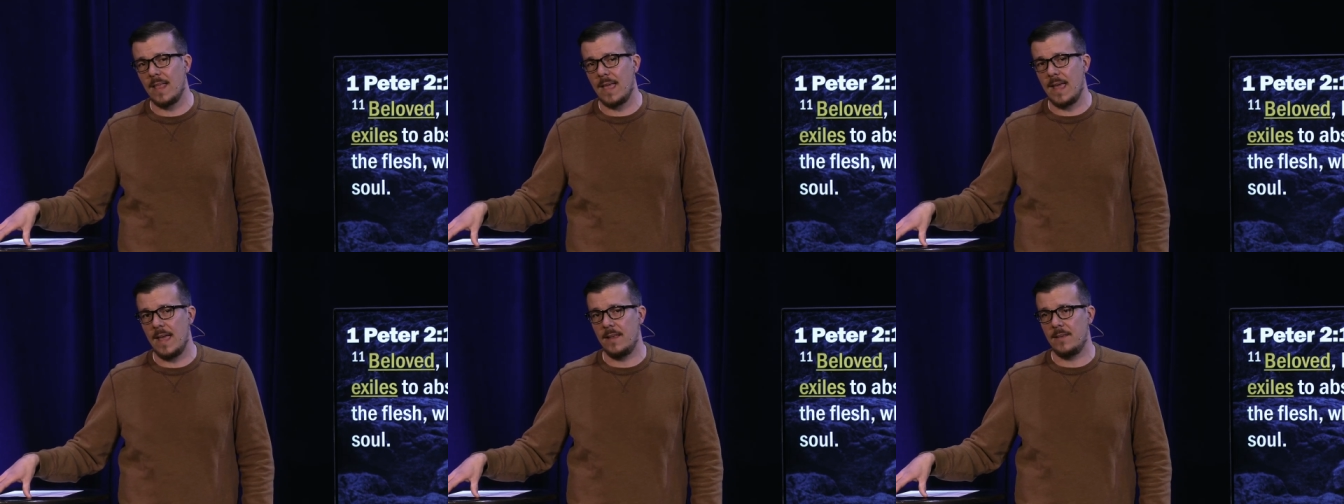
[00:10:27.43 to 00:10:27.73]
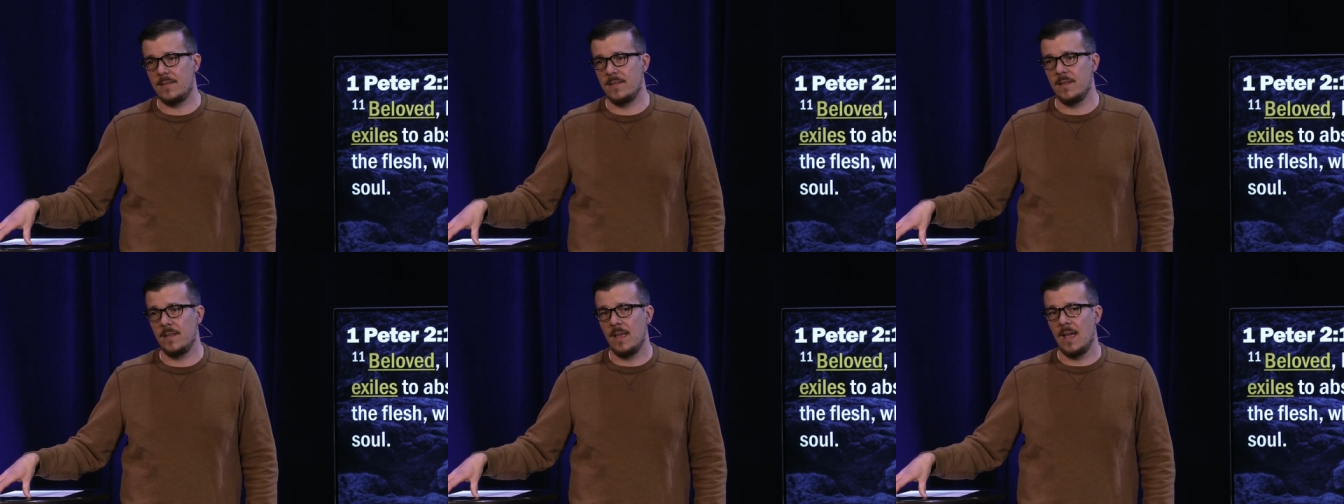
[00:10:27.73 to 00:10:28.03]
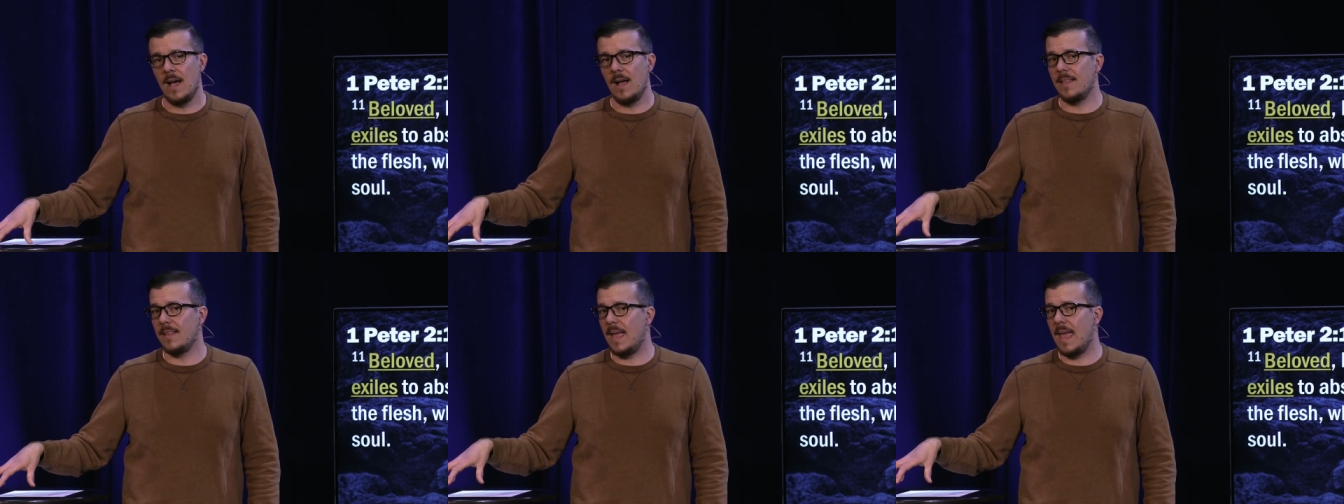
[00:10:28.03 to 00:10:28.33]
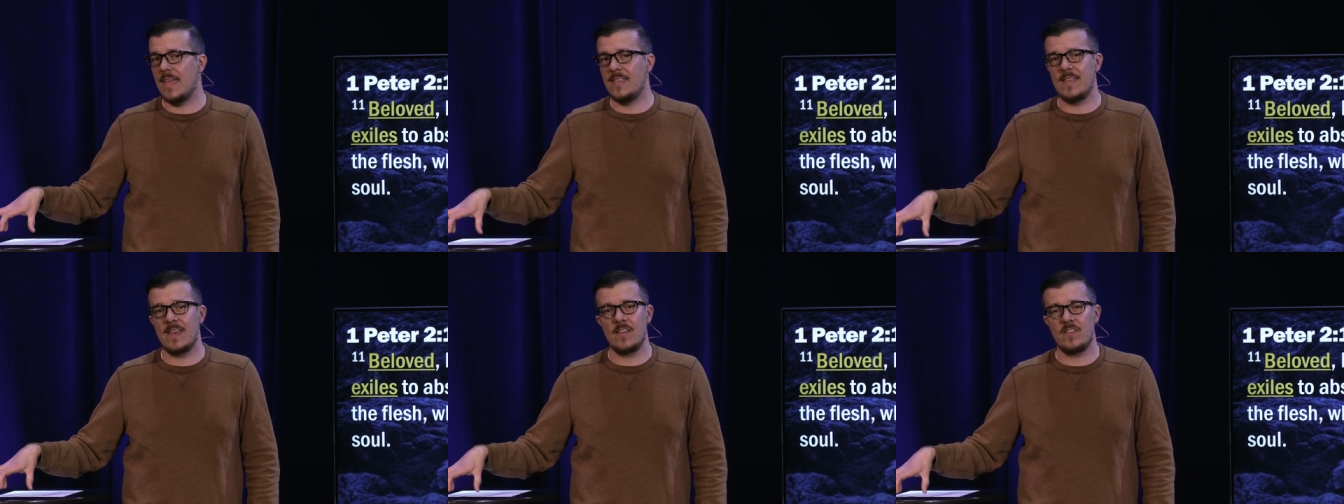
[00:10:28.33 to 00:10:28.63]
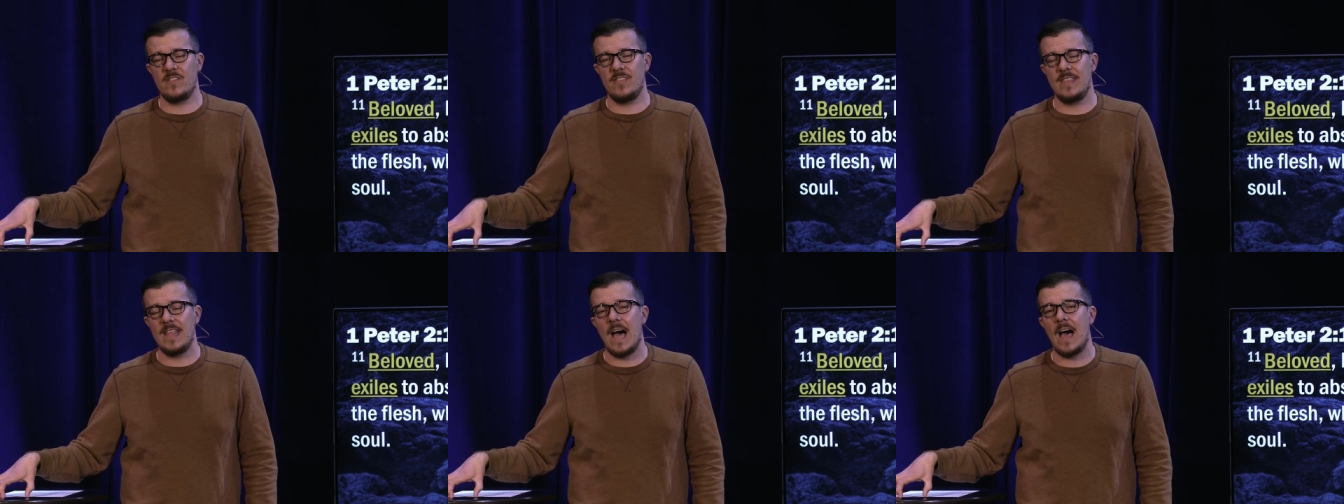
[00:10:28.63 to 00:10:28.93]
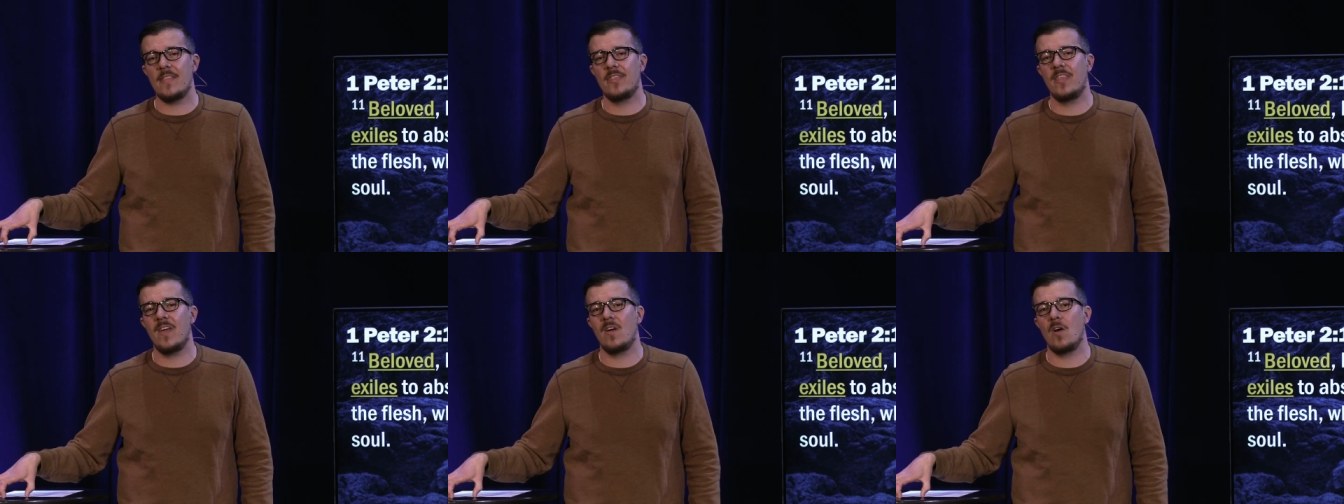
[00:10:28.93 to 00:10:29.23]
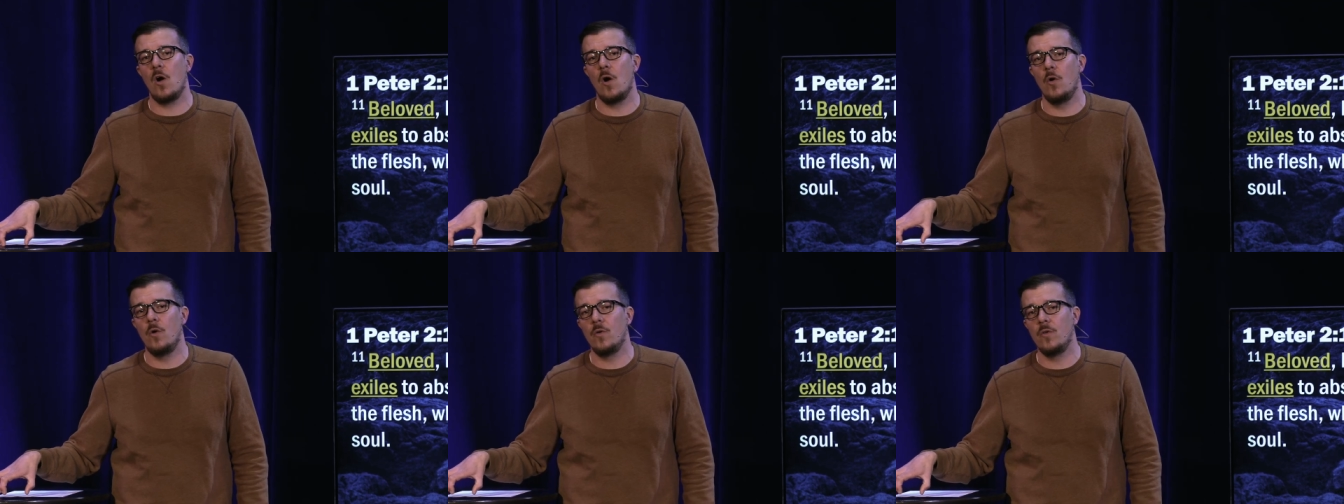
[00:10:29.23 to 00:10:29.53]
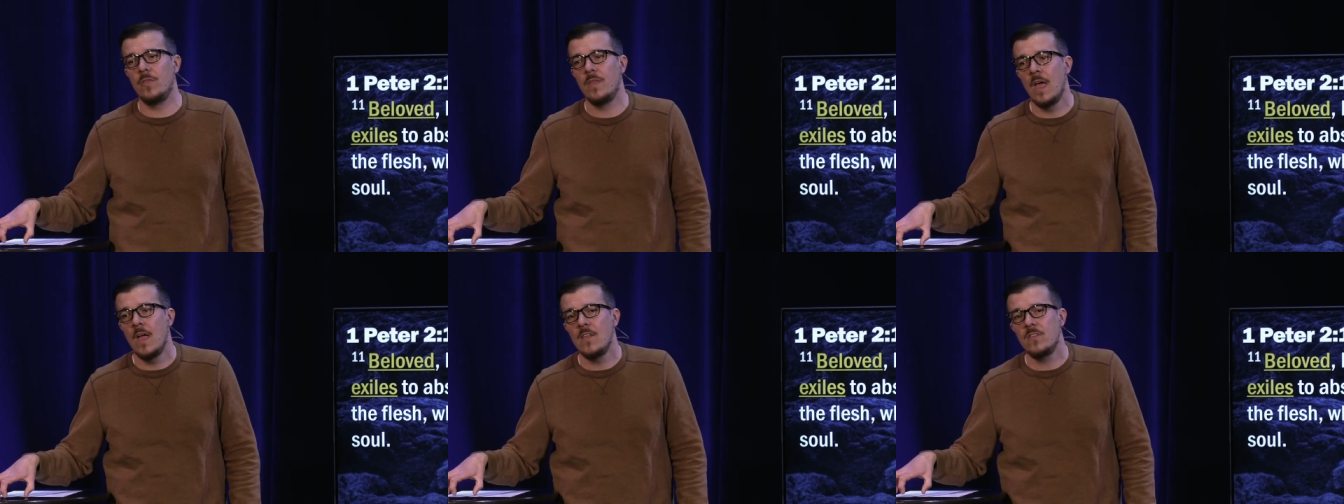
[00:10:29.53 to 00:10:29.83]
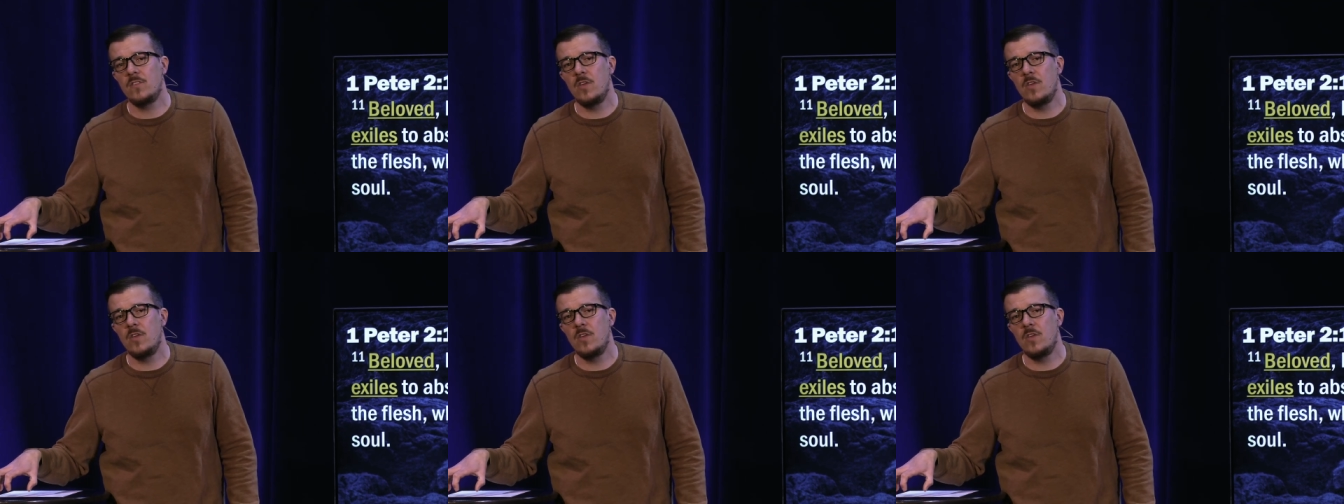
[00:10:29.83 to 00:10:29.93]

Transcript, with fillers: land, a land that is not their own,